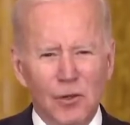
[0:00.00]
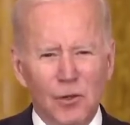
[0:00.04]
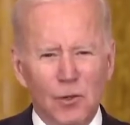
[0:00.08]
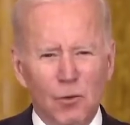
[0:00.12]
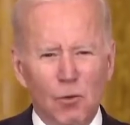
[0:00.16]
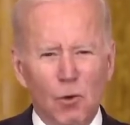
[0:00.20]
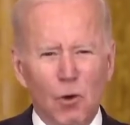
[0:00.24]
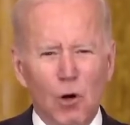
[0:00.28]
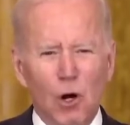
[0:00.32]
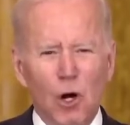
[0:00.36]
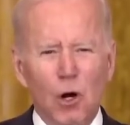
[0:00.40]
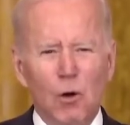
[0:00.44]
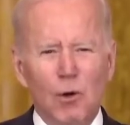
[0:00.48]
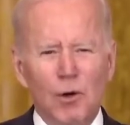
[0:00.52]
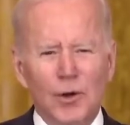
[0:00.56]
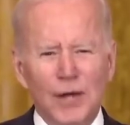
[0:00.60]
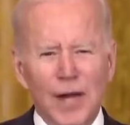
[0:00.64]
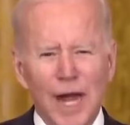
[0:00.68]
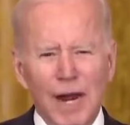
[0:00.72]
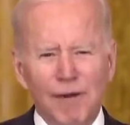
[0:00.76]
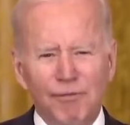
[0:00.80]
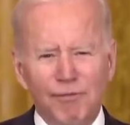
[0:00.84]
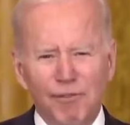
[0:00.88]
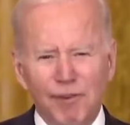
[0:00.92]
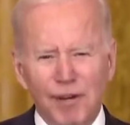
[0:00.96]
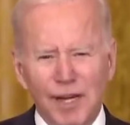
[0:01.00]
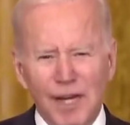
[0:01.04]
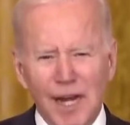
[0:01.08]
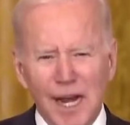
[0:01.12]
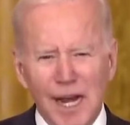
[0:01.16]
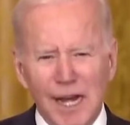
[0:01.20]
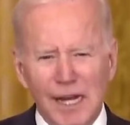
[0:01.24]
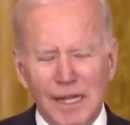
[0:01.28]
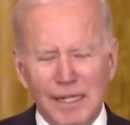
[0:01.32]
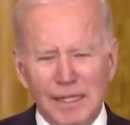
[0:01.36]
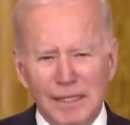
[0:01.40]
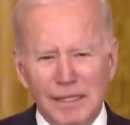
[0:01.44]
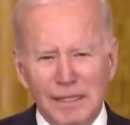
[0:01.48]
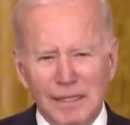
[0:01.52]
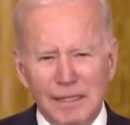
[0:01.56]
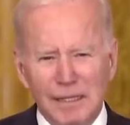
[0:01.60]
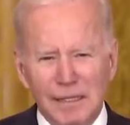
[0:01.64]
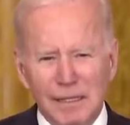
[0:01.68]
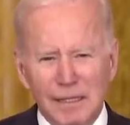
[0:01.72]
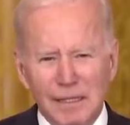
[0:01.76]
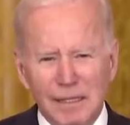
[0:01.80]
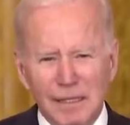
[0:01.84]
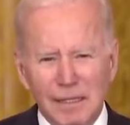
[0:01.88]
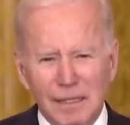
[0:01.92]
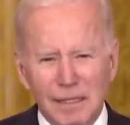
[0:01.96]
The world will not
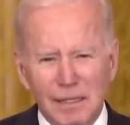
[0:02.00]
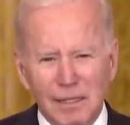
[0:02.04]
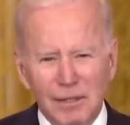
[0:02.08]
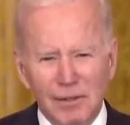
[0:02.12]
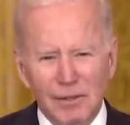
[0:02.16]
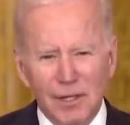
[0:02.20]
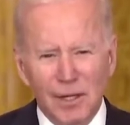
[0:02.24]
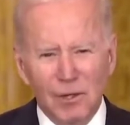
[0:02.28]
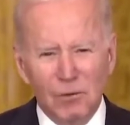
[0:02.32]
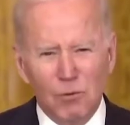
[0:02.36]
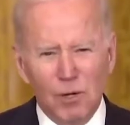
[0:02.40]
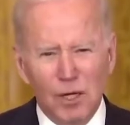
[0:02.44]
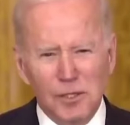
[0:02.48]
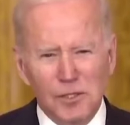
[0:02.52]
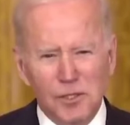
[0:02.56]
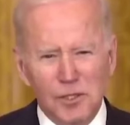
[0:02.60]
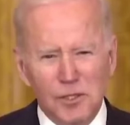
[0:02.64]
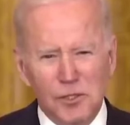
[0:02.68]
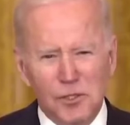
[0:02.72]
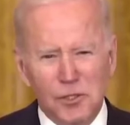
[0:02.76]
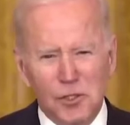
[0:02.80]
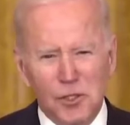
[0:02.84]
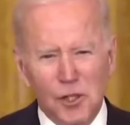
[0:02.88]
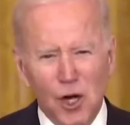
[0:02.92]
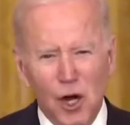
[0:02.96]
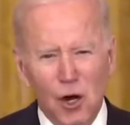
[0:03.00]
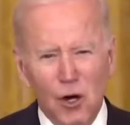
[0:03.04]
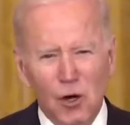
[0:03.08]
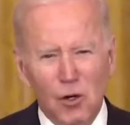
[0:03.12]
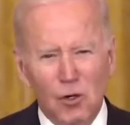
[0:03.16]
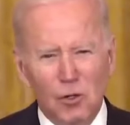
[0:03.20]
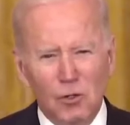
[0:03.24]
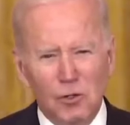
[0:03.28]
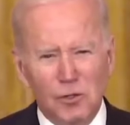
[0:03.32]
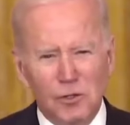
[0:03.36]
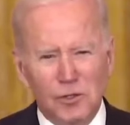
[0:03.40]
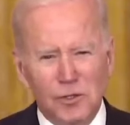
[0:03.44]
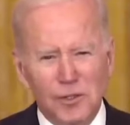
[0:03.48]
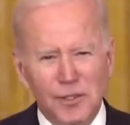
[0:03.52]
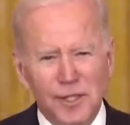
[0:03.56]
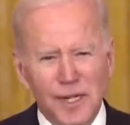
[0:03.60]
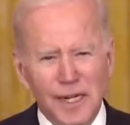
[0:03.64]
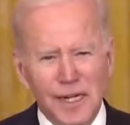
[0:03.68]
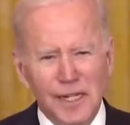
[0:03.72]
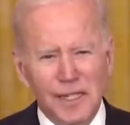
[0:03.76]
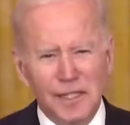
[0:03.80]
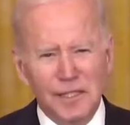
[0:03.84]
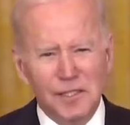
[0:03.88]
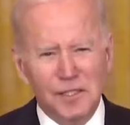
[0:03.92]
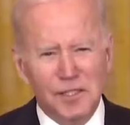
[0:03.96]
forget that Russia chose
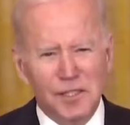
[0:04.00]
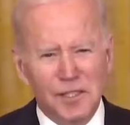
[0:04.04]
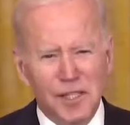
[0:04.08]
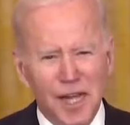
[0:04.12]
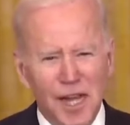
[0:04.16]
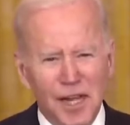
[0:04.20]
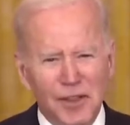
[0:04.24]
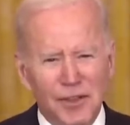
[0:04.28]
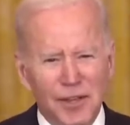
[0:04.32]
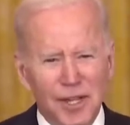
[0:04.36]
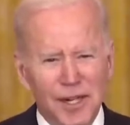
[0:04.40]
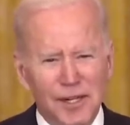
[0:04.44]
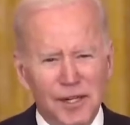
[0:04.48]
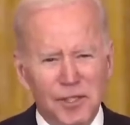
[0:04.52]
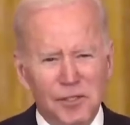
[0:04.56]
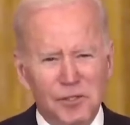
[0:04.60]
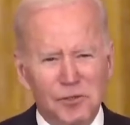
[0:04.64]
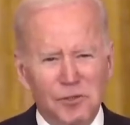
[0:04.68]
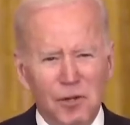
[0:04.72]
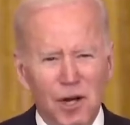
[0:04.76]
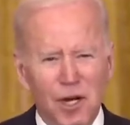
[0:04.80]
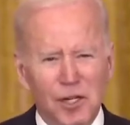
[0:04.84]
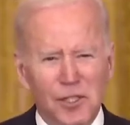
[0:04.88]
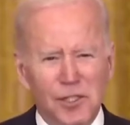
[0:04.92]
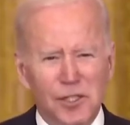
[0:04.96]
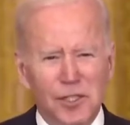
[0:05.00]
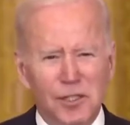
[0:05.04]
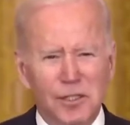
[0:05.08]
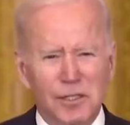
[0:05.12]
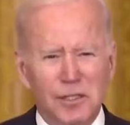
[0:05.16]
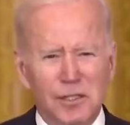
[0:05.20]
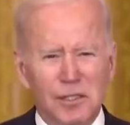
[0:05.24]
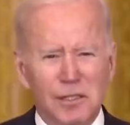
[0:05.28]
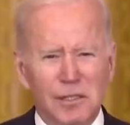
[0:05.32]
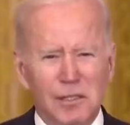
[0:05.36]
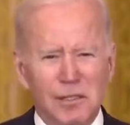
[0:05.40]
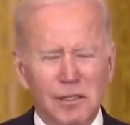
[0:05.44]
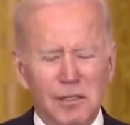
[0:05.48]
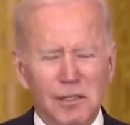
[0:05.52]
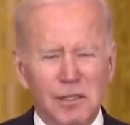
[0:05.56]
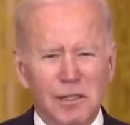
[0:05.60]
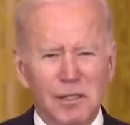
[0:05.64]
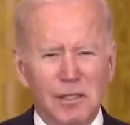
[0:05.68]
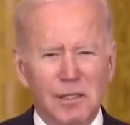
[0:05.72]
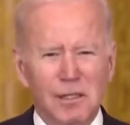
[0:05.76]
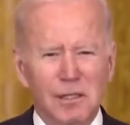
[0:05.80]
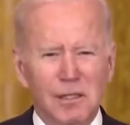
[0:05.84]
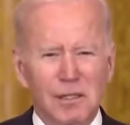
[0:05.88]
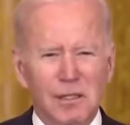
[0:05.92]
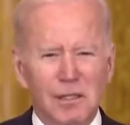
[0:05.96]
needless death and destruction.
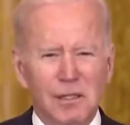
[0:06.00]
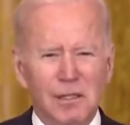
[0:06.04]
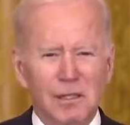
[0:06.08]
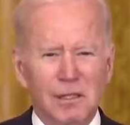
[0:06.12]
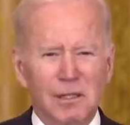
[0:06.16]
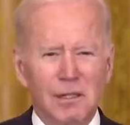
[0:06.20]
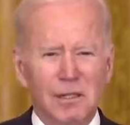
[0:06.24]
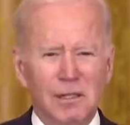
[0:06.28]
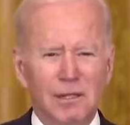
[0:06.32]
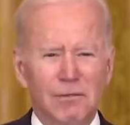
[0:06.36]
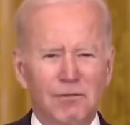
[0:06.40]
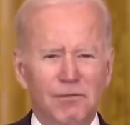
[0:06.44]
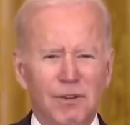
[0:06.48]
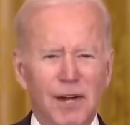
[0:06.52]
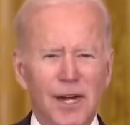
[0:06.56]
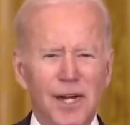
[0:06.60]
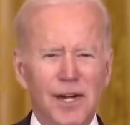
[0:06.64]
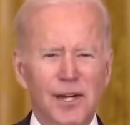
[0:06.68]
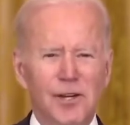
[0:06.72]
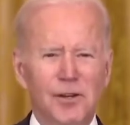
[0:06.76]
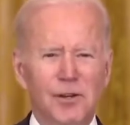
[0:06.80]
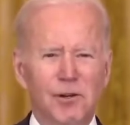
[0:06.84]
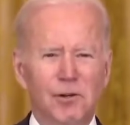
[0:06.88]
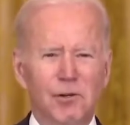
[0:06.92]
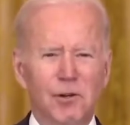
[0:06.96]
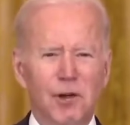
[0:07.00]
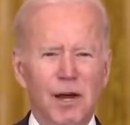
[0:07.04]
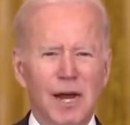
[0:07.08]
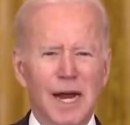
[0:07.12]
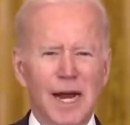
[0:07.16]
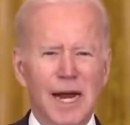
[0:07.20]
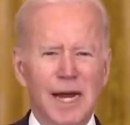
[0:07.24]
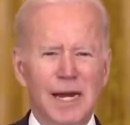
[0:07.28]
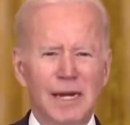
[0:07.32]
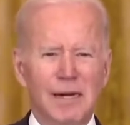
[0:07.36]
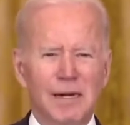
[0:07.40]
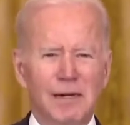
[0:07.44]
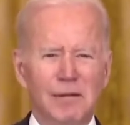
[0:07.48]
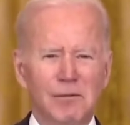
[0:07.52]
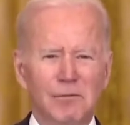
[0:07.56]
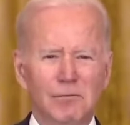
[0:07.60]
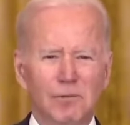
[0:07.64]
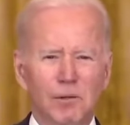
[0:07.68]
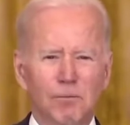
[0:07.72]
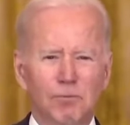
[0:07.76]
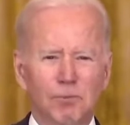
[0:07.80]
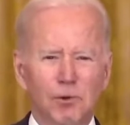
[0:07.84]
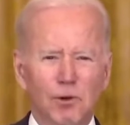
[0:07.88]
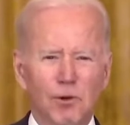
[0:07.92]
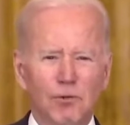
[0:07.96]
Invading Ukraine
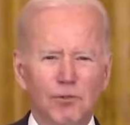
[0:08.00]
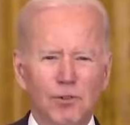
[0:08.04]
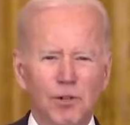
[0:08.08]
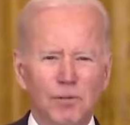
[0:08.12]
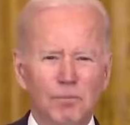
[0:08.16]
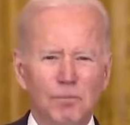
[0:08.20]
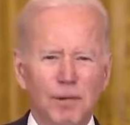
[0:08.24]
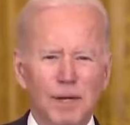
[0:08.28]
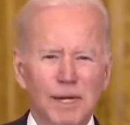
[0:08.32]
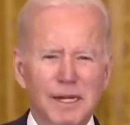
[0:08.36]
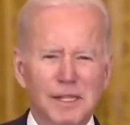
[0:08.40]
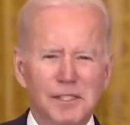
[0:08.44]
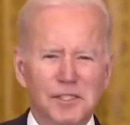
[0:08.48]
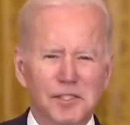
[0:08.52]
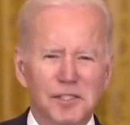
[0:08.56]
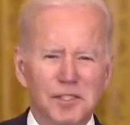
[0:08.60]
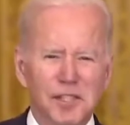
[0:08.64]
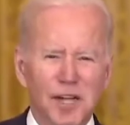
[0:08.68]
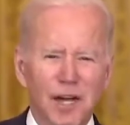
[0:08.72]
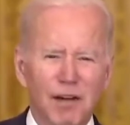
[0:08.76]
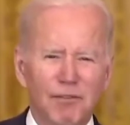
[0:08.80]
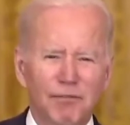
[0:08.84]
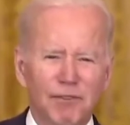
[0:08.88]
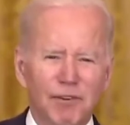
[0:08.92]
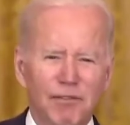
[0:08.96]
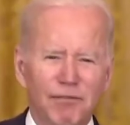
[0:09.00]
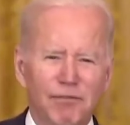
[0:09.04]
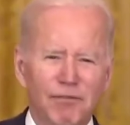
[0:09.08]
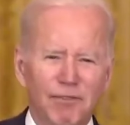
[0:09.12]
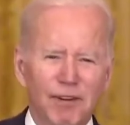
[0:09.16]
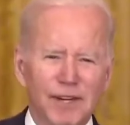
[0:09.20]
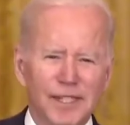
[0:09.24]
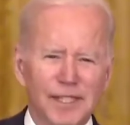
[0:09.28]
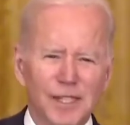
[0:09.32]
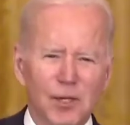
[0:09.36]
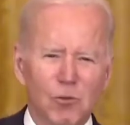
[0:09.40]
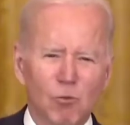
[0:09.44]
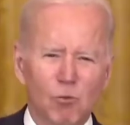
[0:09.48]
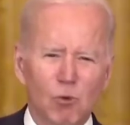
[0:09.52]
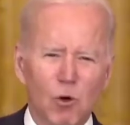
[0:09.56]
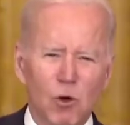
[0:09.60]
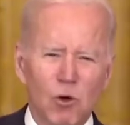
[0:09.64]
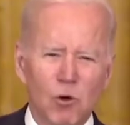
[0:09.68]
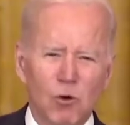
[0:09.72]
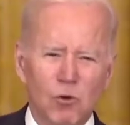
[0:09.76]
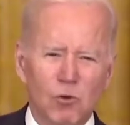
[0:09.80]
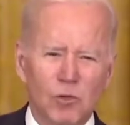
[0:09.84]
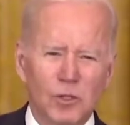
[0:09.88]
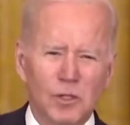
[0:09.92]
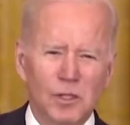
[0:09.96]
will prove to be a self inflicted
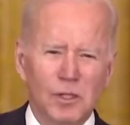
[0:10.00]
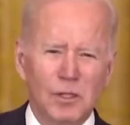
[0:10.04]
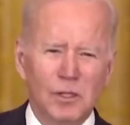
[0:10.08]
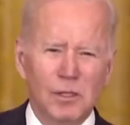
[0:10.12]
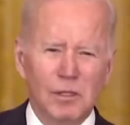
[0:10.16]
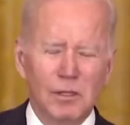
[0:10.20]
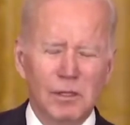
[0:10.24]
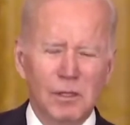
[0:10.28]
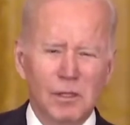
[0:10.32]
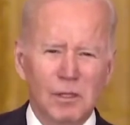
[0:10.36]
wound.